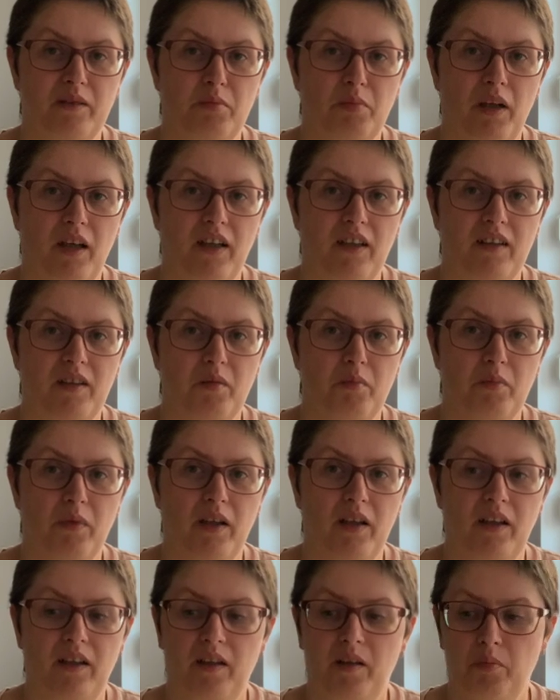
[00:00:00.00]
pack it in
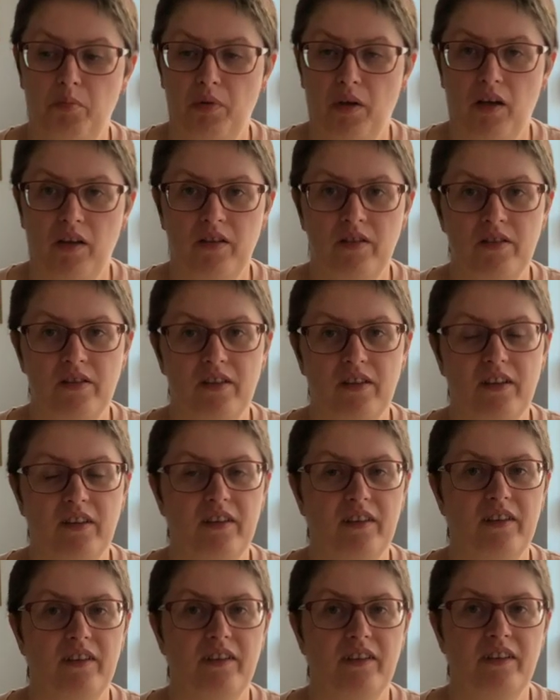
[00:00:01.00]
my box
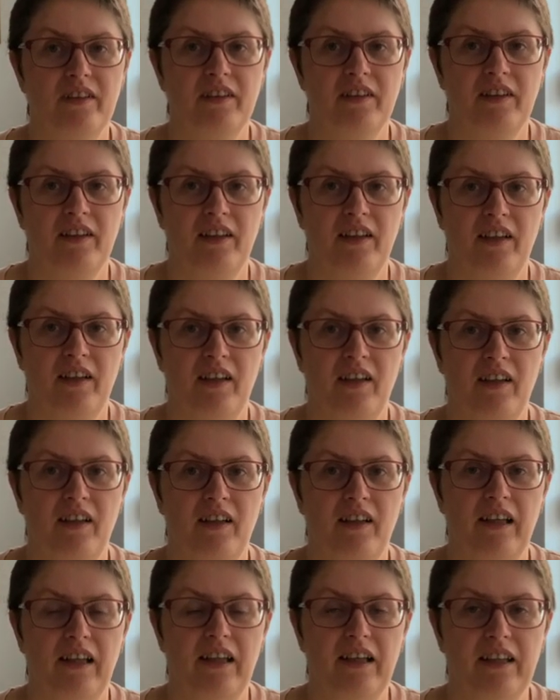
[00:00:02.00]
and
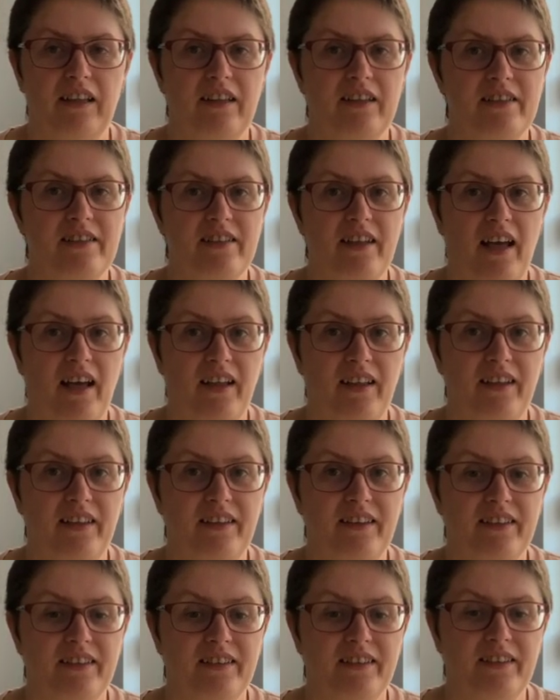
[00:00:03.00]
lay it
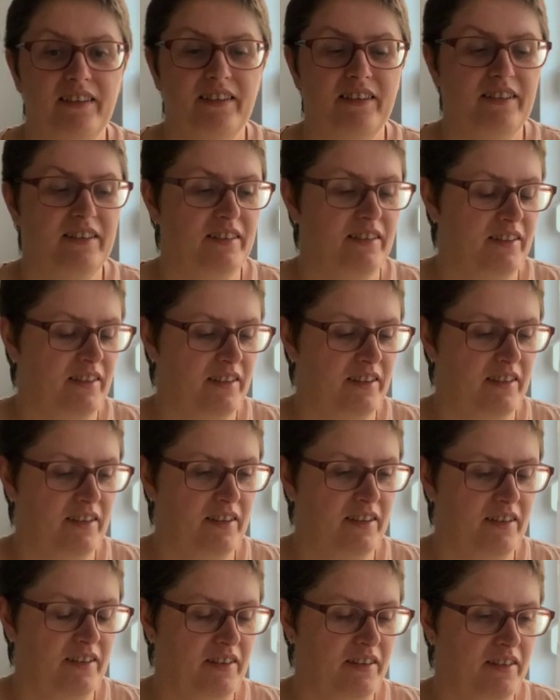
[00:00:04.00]
aside. And
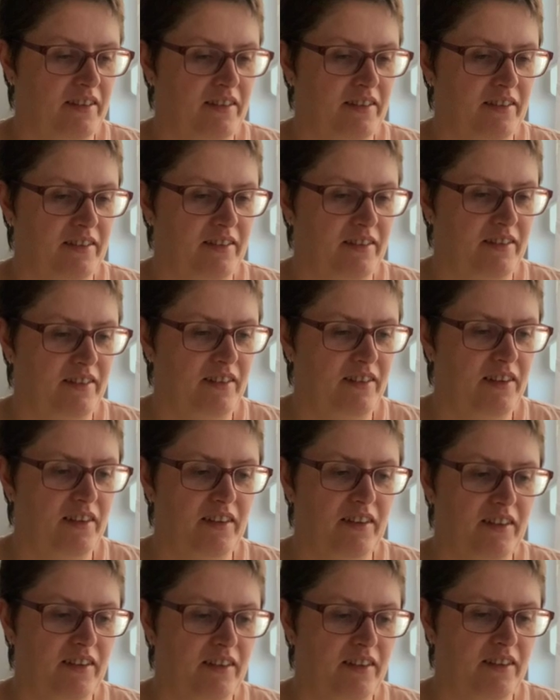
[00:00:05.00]

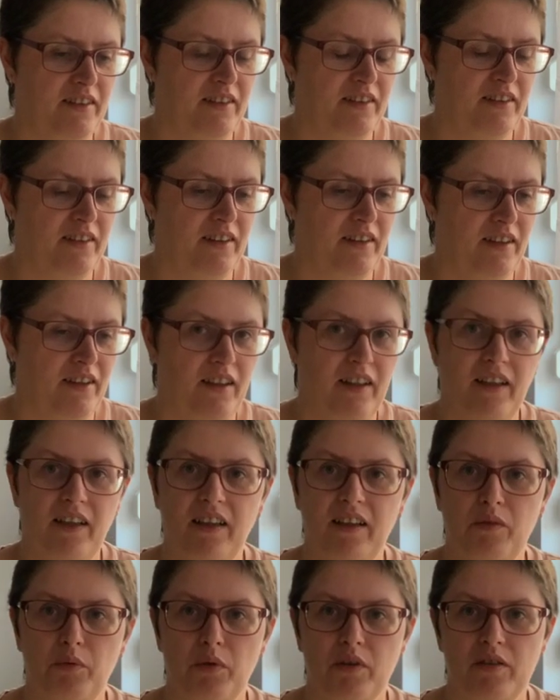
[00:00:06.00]
yeah.
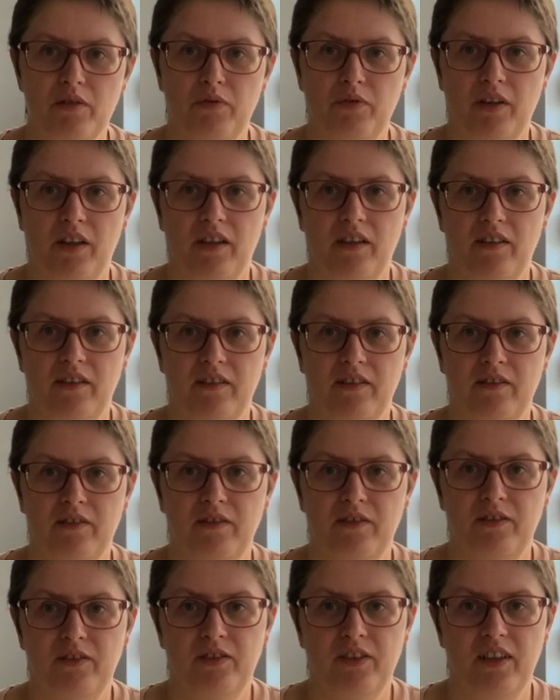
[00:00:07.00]
It was a fun
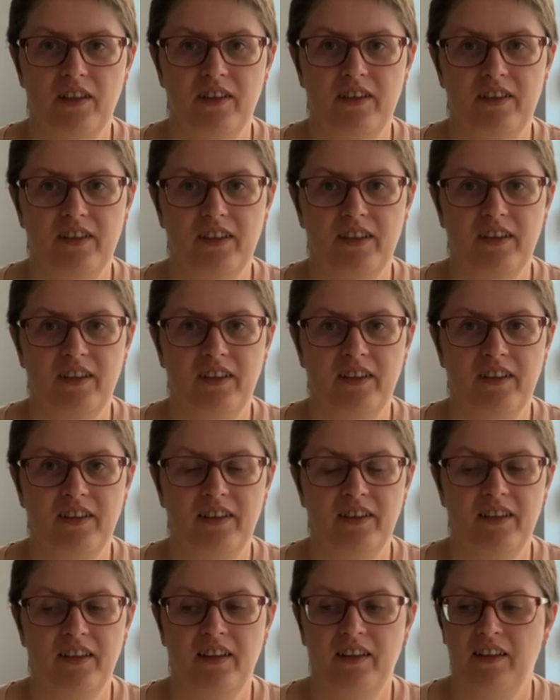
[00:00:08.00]
thing,
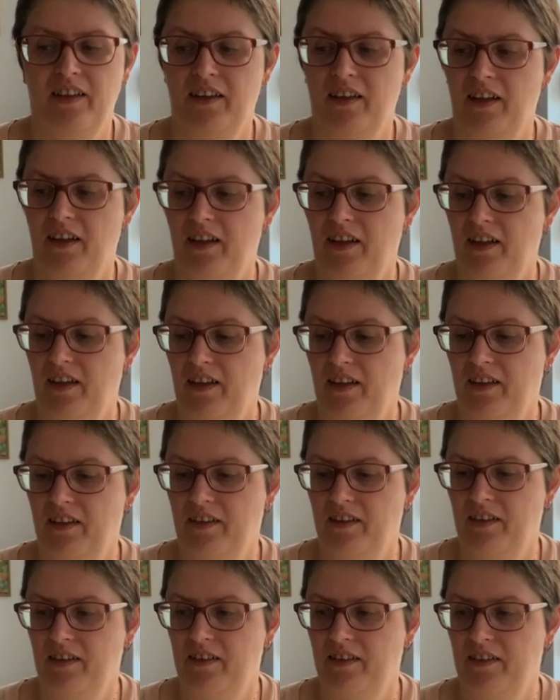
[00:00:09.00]

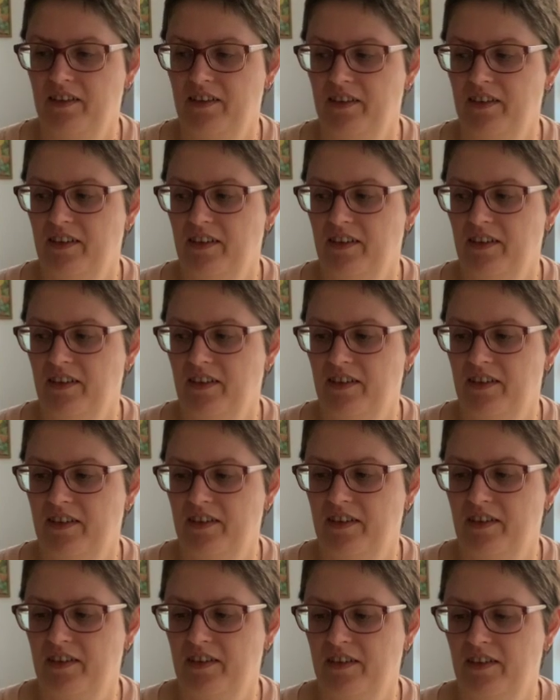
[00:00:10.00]
and
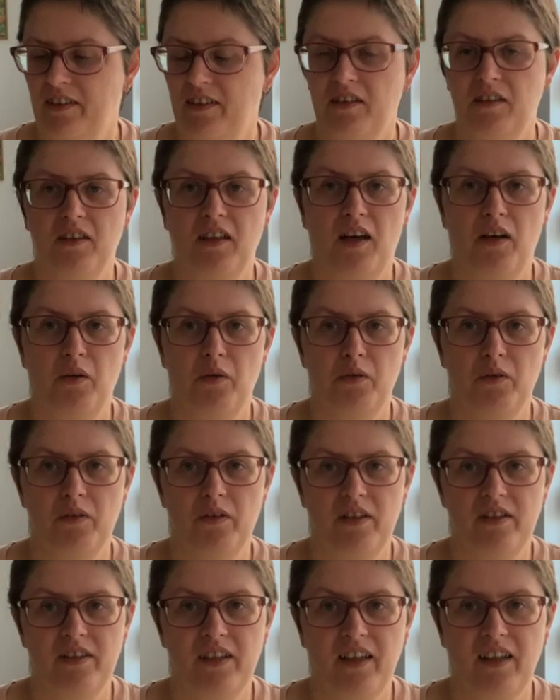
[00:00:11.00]
it's now
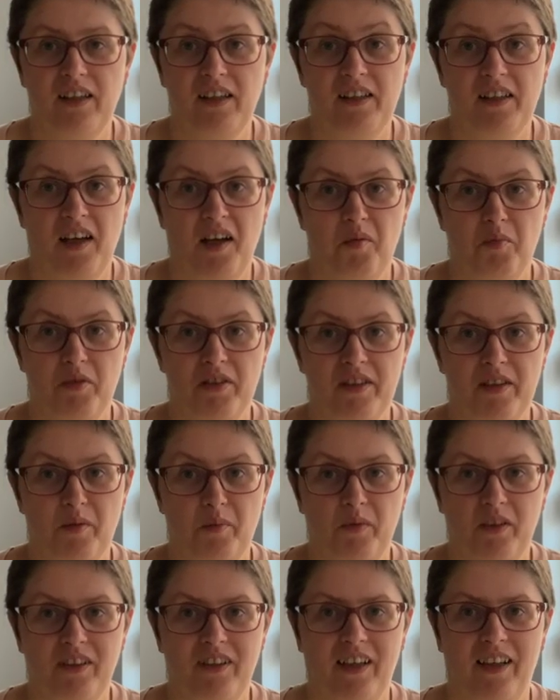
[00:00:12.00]
a second time
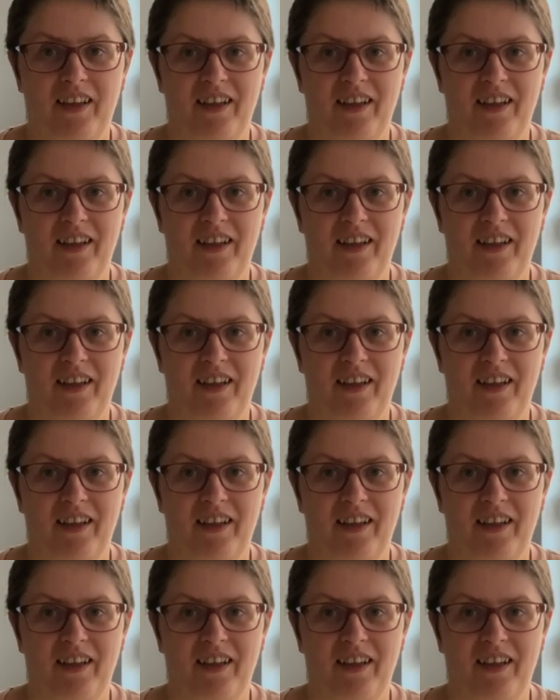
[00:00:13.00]
assembled.